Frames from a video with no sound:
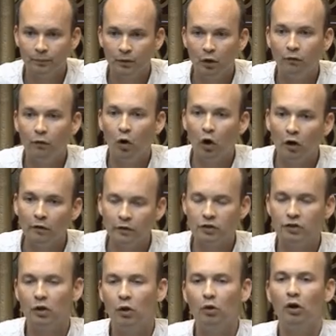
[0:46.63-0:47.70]
Of all of the
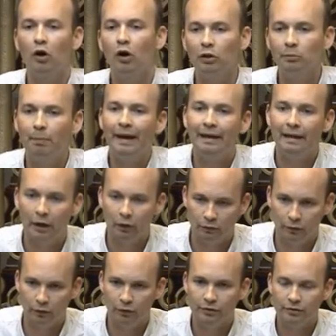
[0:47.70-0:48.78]
so-called bailout
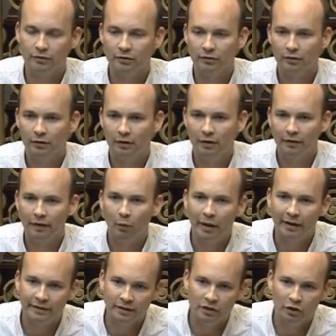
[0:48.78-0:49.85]
funds that
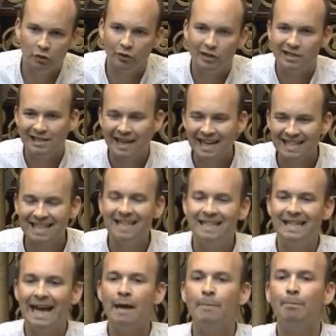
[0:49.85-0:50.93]
went into Greece, less than
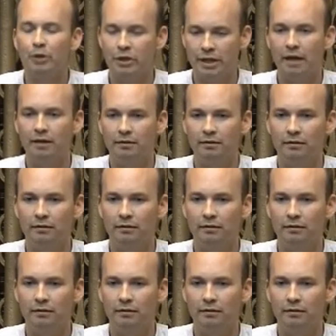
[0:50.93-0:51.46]
10%